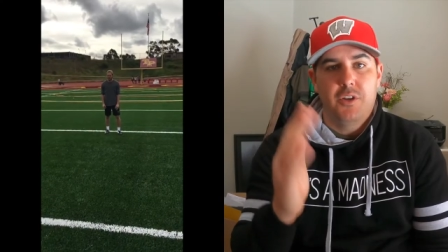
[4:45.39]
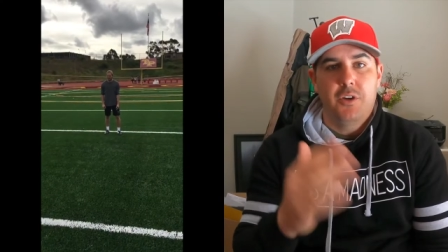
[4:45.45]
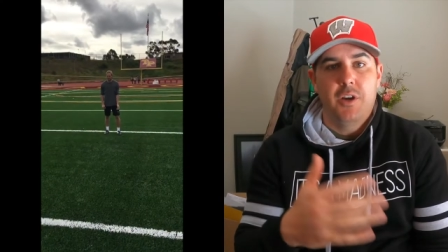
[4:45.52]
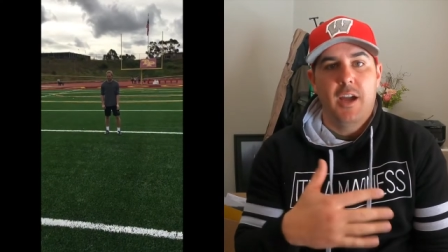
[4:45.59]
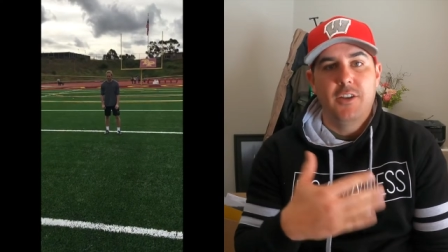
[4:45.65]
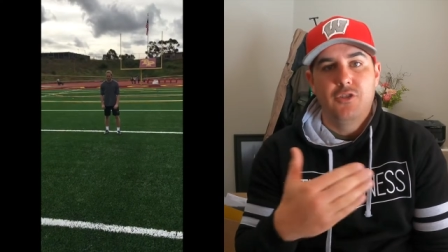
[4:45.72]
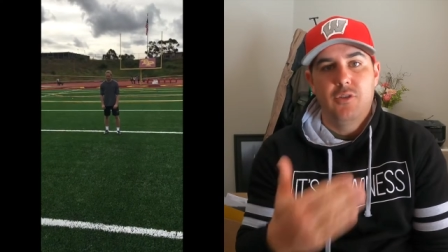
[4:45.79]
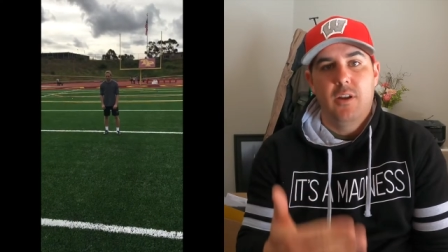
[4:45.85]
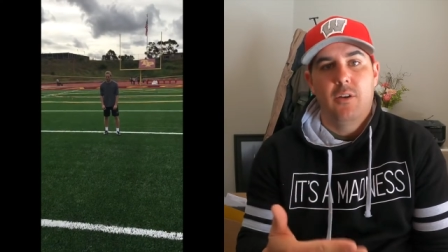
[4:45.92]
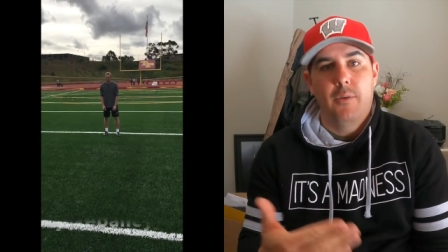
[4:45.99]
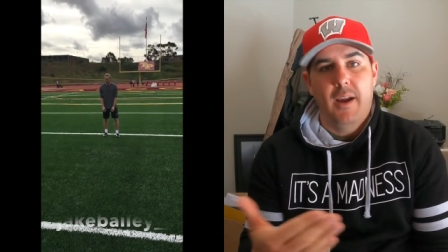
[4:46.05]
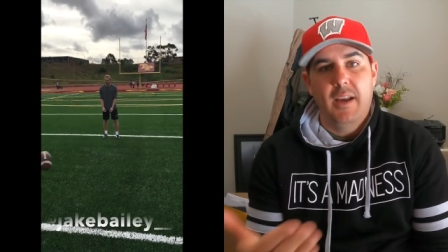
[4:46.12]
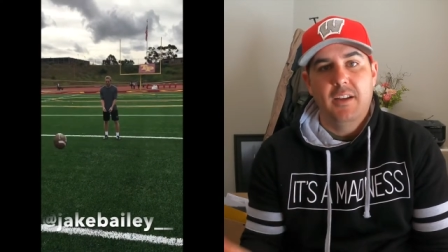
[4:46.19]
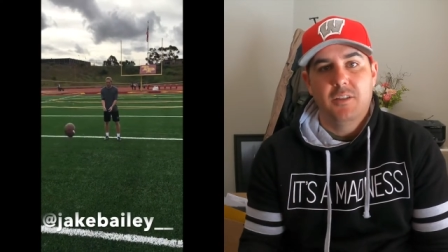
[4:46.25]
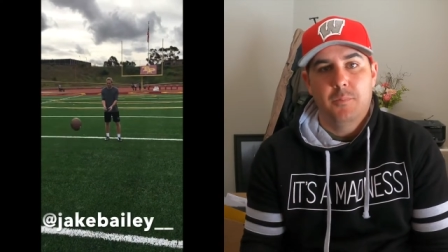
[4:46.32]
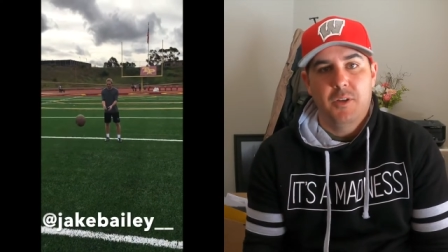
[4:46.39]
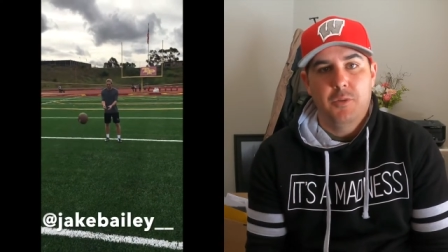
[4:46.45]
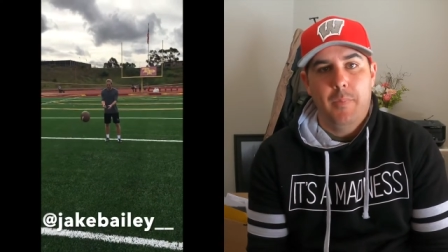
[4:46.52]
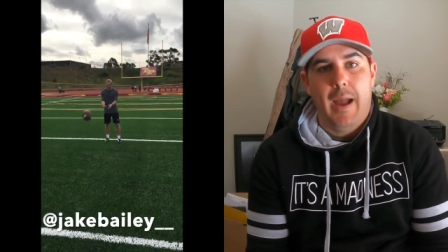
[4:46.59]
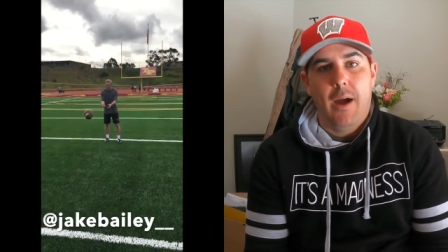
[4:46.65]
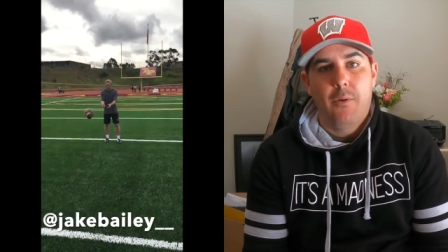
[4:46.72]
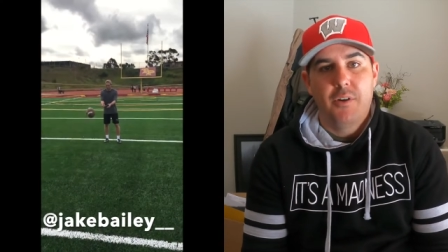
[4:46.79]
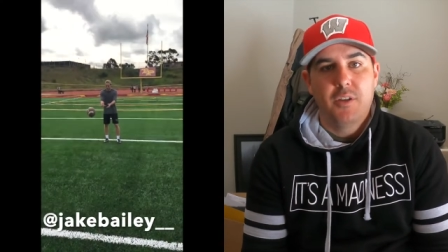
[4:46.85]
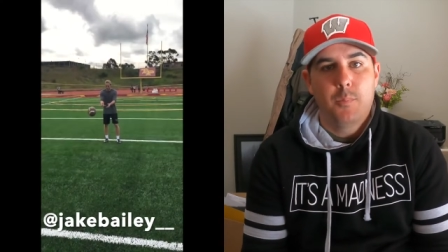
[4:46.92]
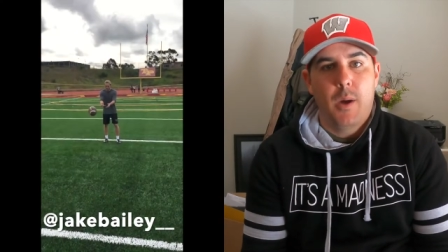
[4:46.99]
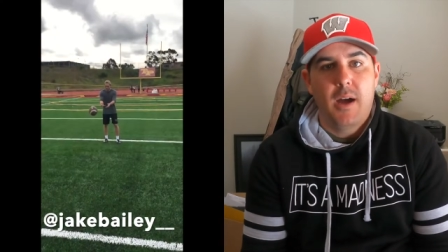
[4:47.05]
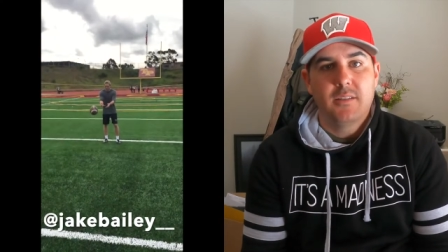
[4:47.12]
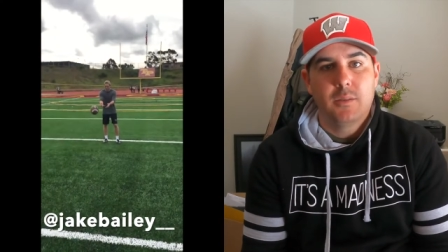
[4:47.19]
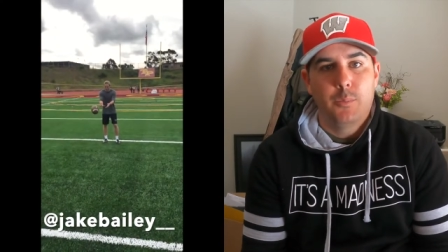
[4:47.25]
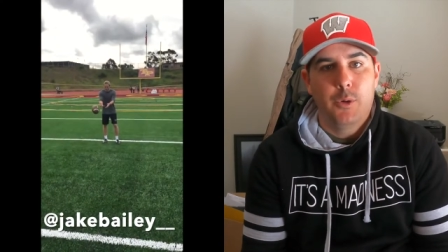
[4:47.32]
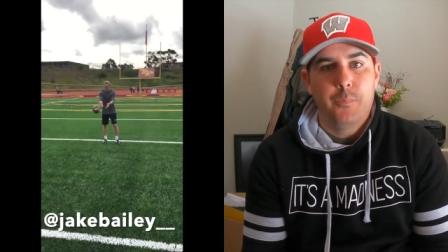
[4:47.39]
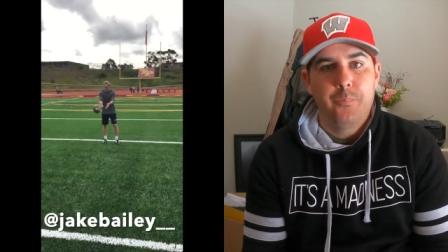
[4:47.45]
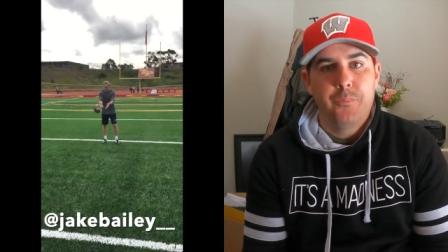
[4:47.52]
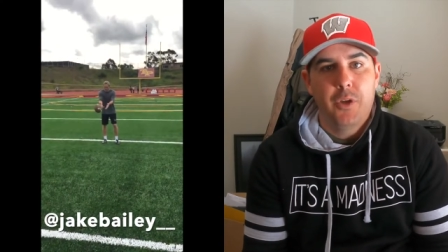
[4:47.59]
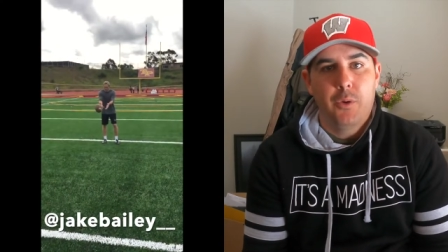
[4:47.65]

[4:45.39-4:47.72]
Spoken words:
and you're not generating as much power as possible.